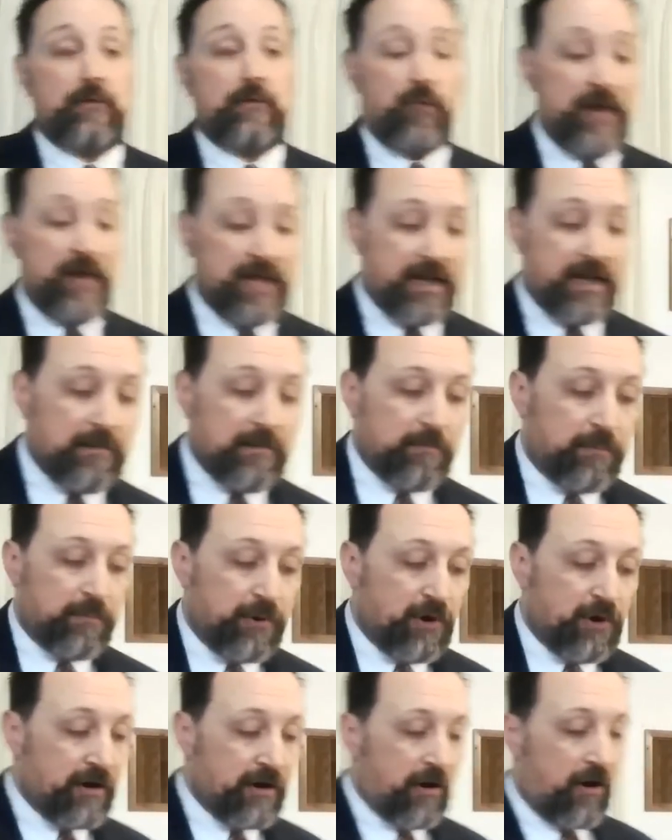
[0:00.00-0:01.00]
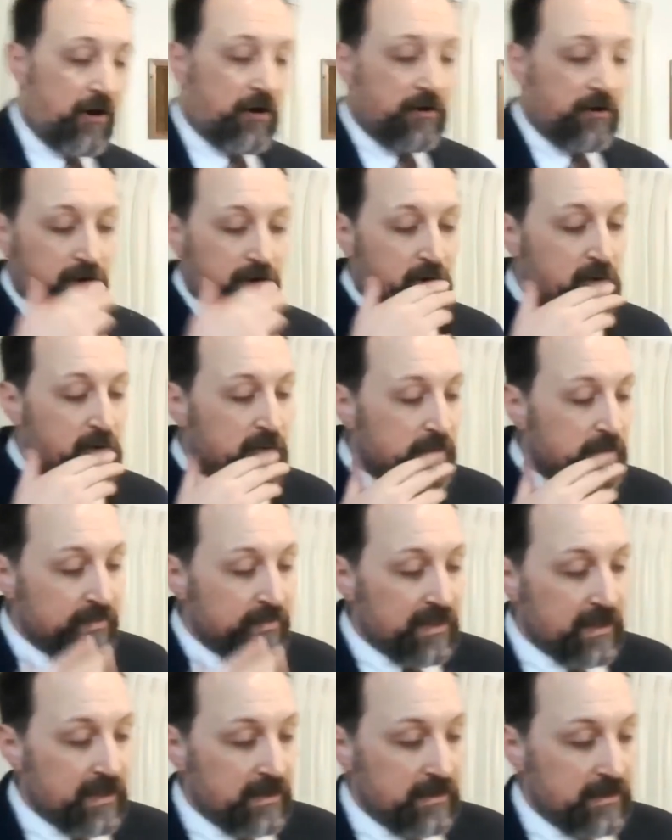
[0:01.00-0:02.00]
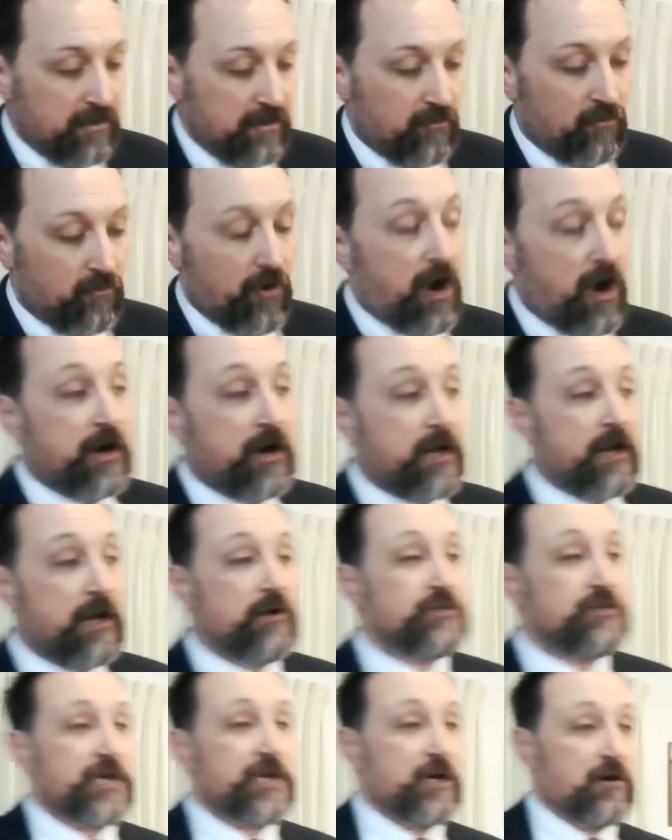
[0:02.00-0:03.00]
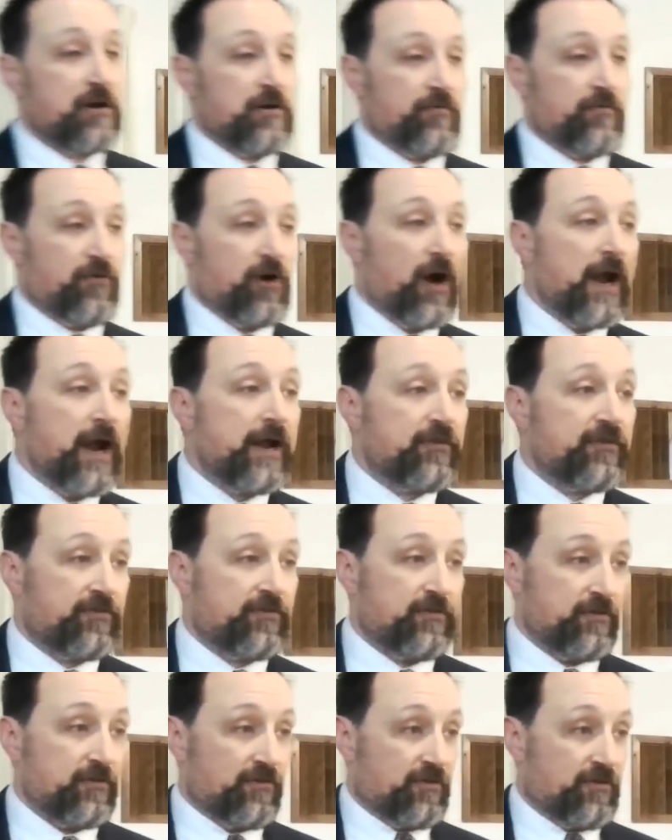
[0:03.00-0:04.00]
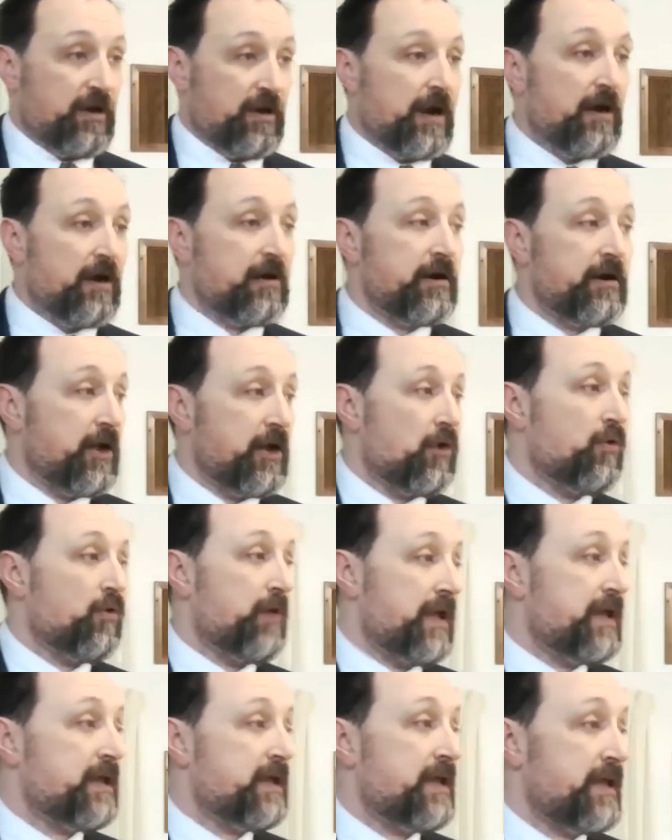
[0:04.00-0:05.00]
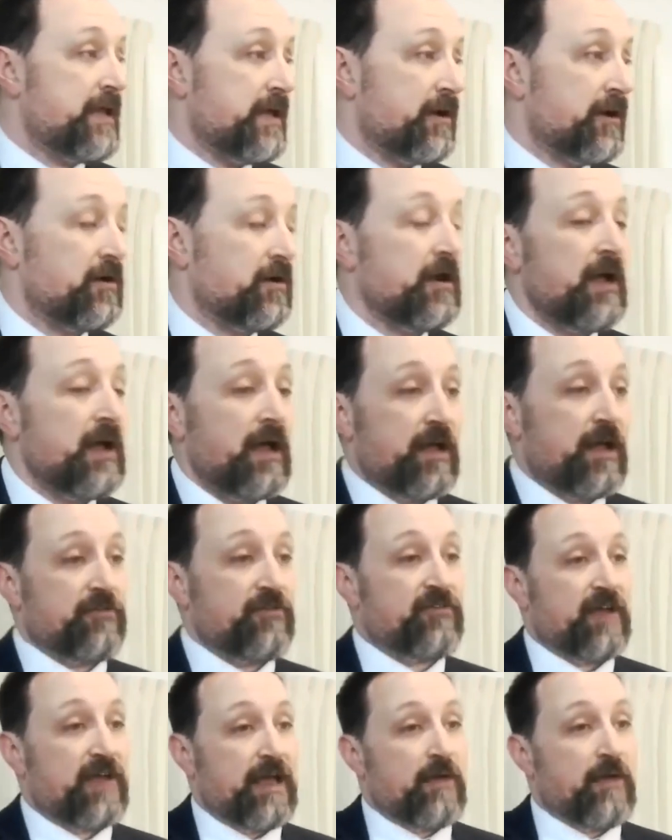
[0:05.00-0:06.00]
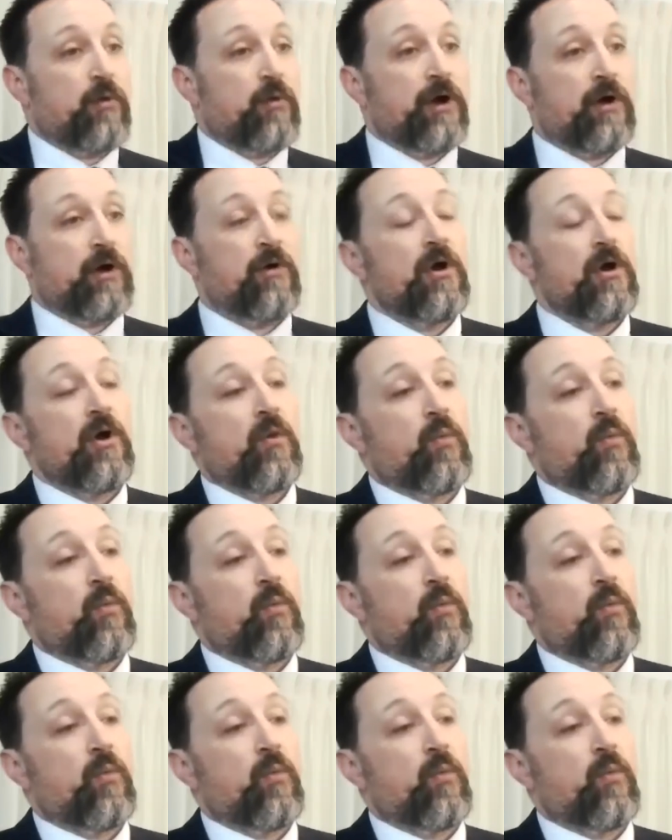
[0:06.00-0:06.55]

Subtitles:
We can put our little rocking chair of grace scenario in here and say, well,